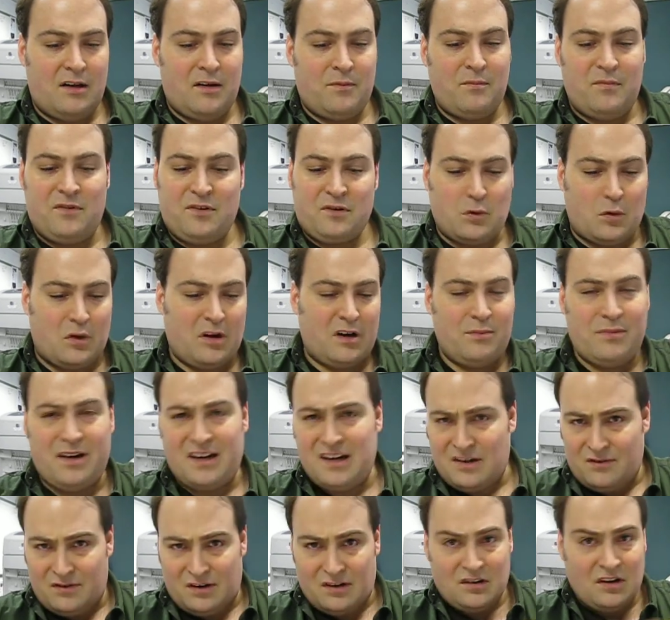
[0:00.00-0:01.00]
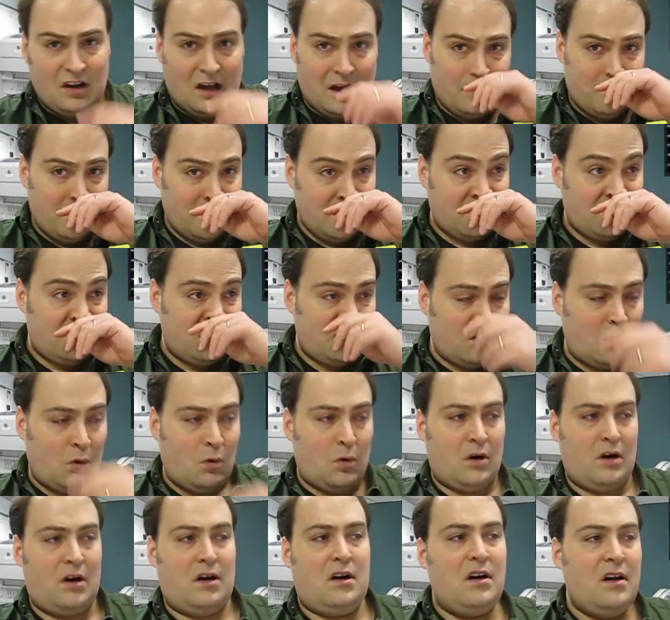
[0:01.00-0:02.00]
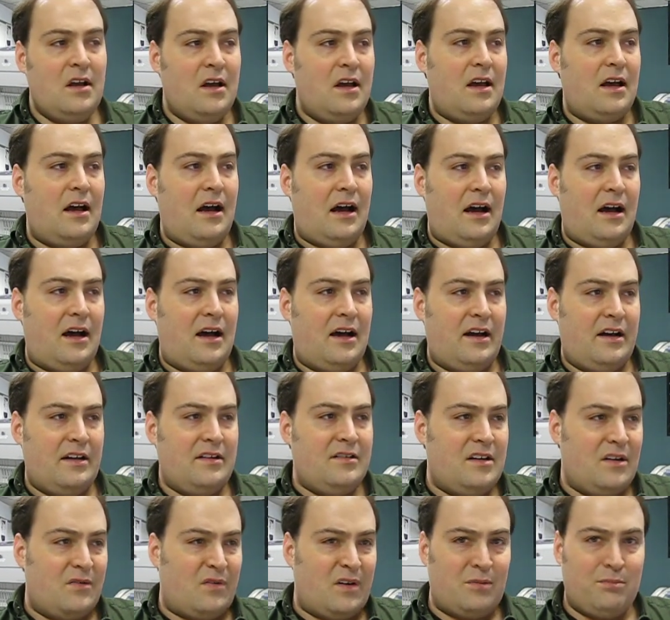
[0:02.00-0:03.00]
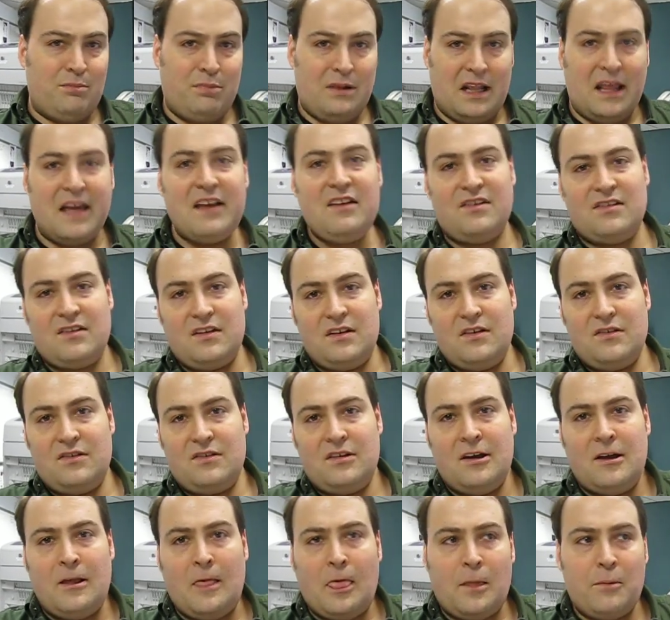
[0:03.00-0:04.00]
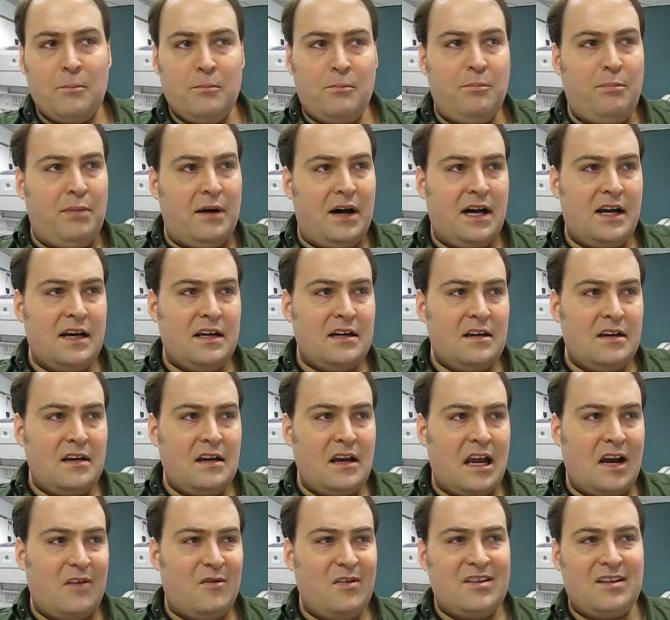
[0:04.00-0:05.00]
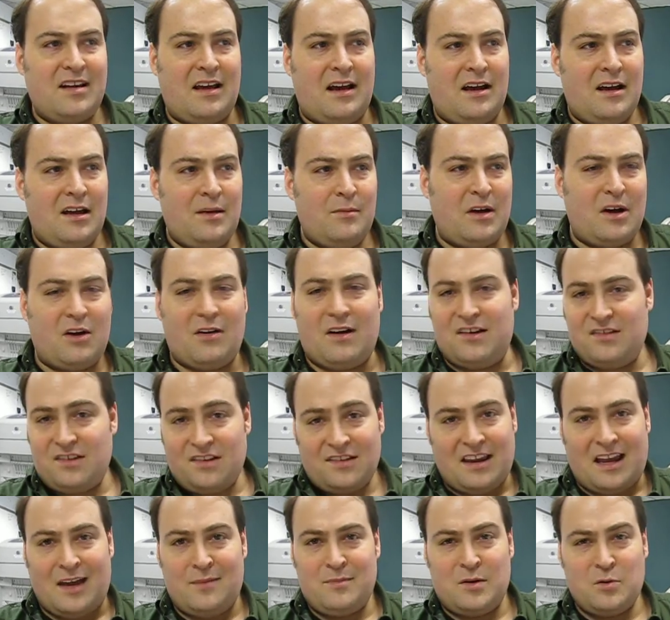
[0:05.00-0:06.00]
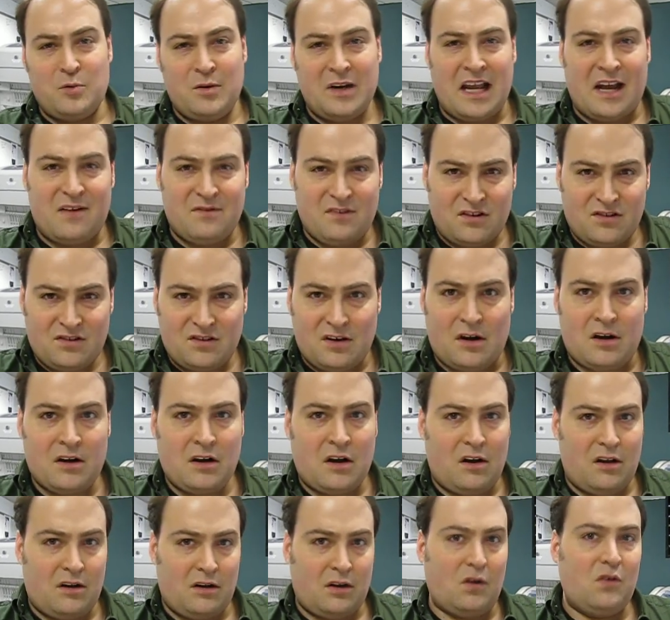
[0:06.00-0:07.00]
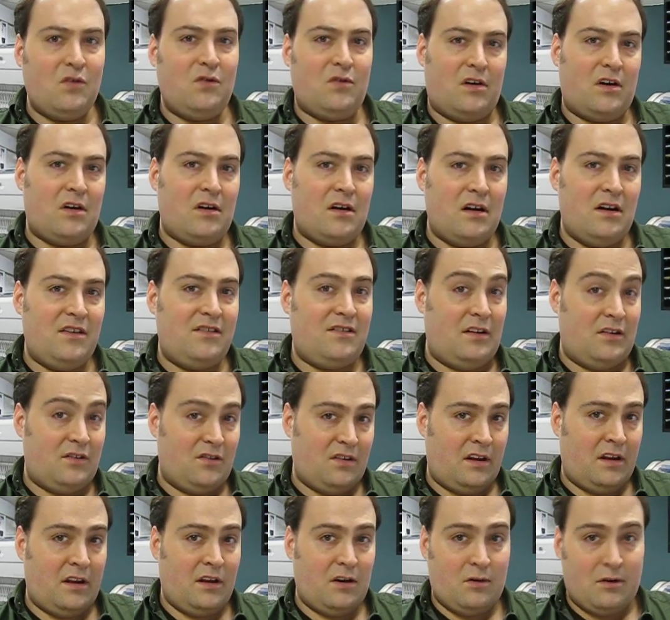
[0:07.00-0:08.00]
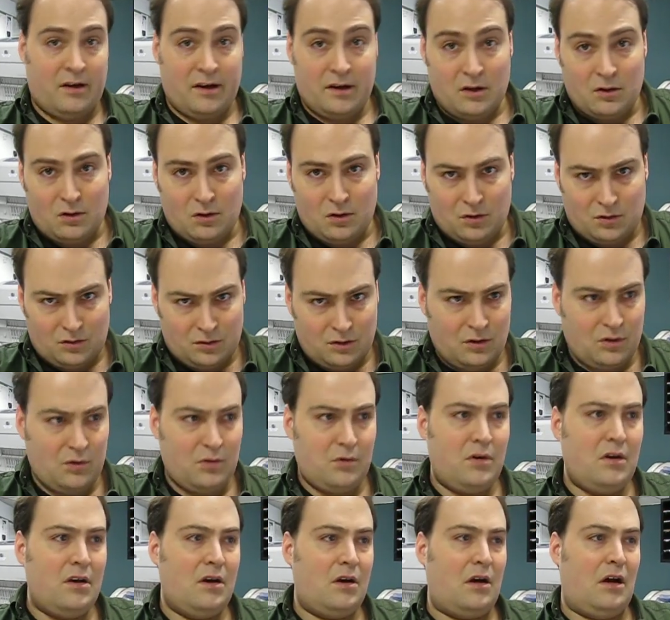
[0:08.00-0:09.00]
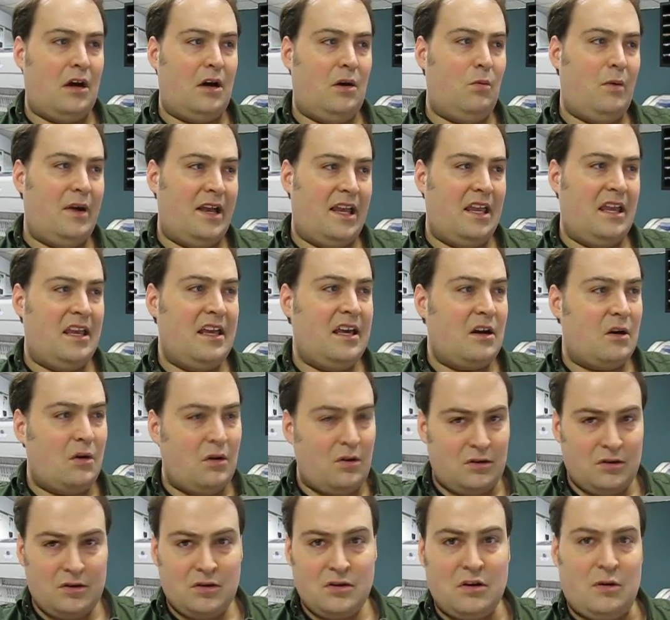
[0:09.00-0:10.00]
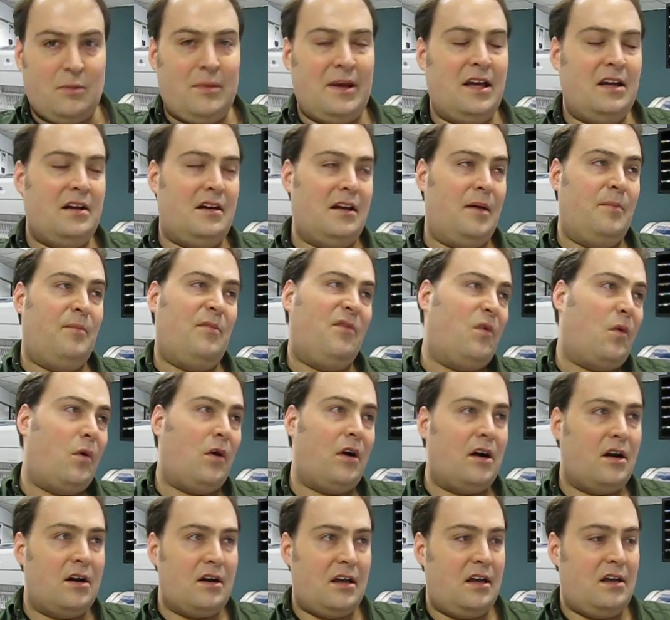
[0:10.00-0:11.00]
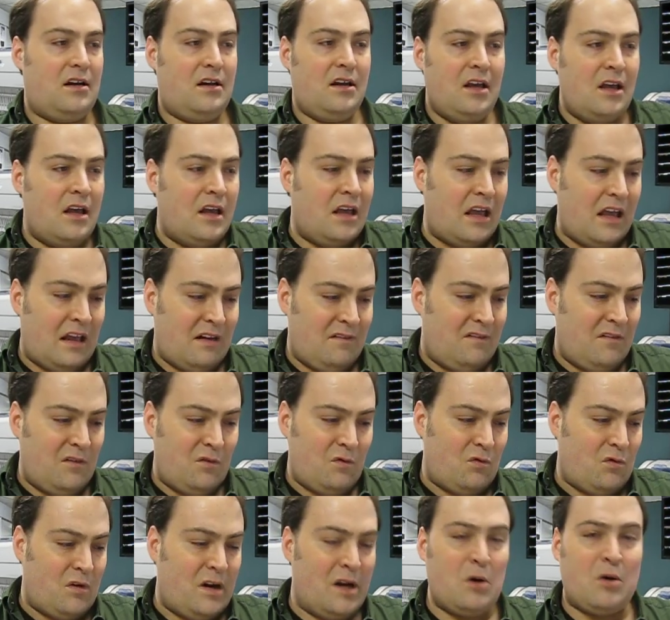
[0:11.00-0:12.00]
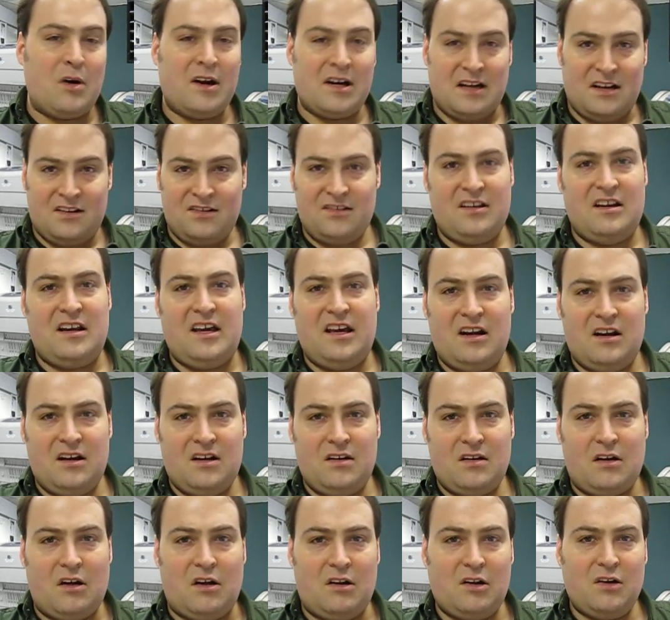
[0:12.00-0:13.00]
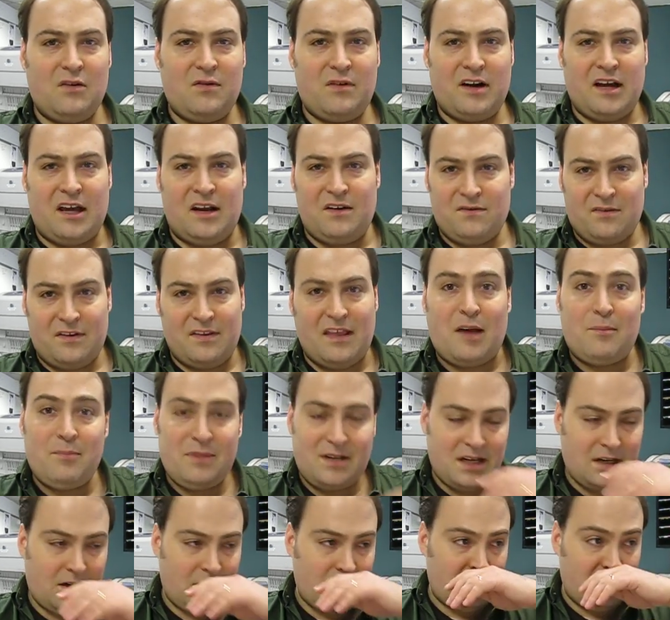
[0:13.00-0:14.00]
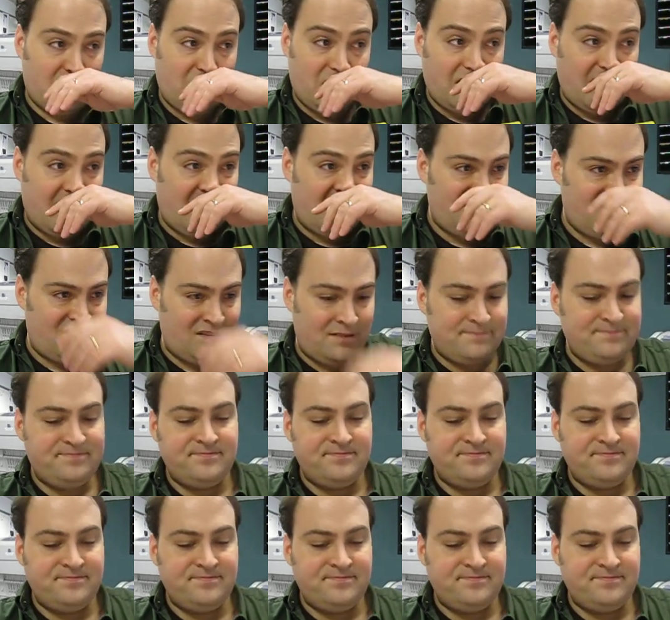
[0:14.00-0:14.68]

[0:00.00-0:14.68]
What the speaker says: sorted by different topics or different places. But every time a crisis happened, we'd have to start all over, essentially, and create a whole new wiki, get a whole new domain name for it, and reorganize the data all over again for that particular location.